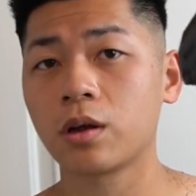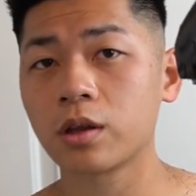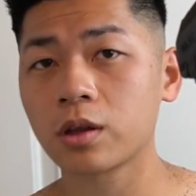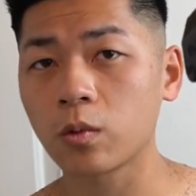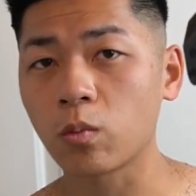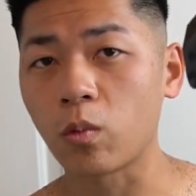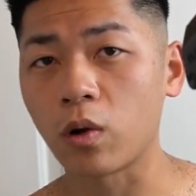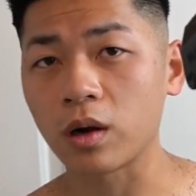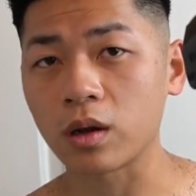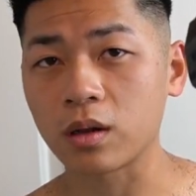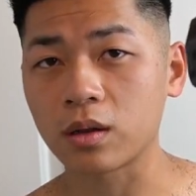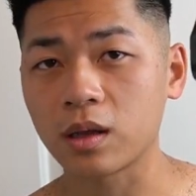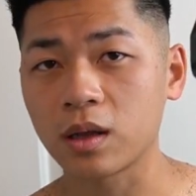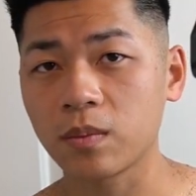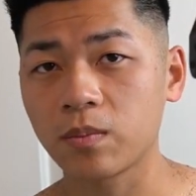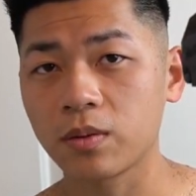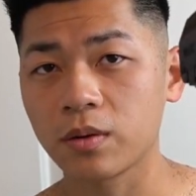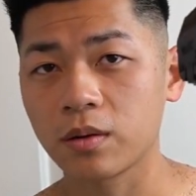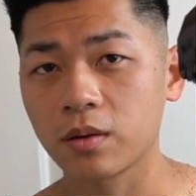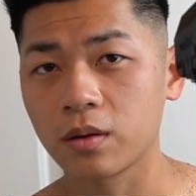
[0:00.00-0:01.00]
on the one
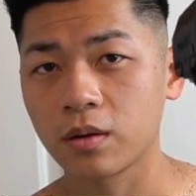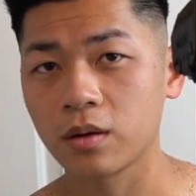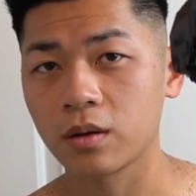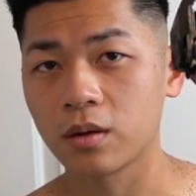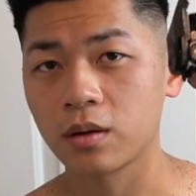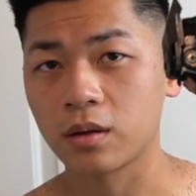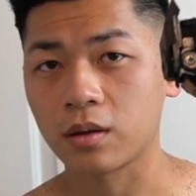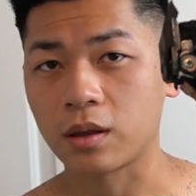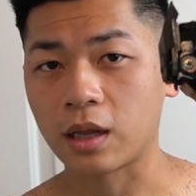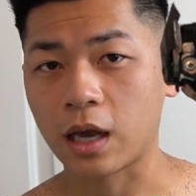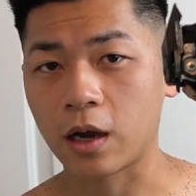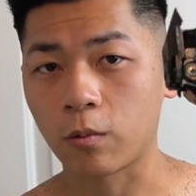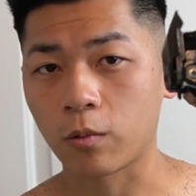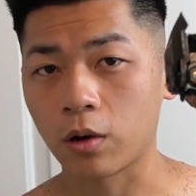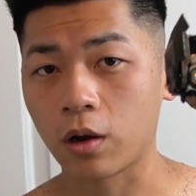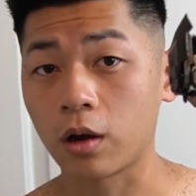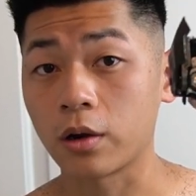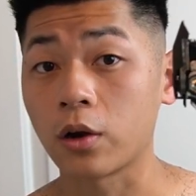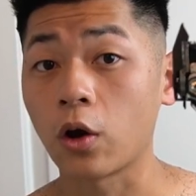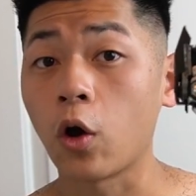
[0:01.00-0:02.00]
clip. Now
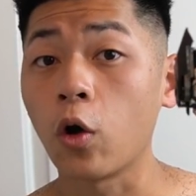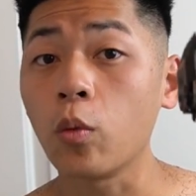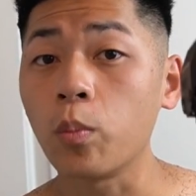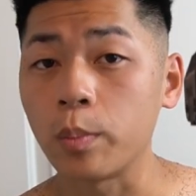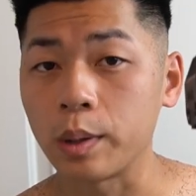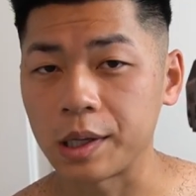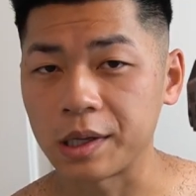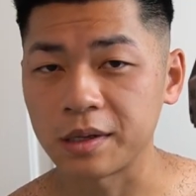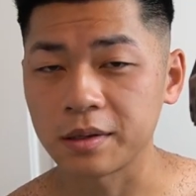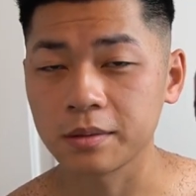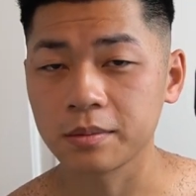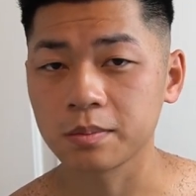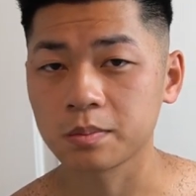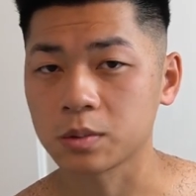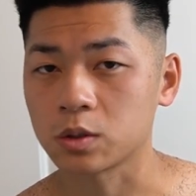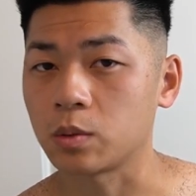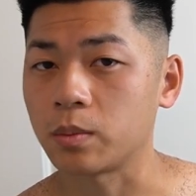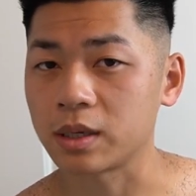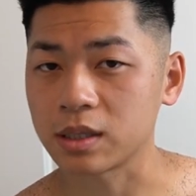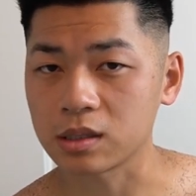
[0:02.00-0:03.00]
we're on open,
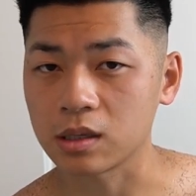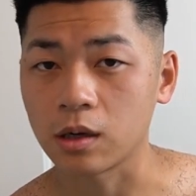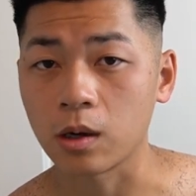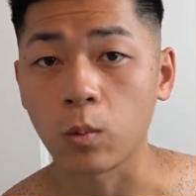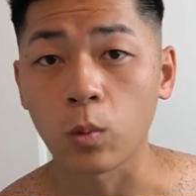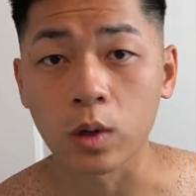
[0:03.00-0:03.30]
so it makes it a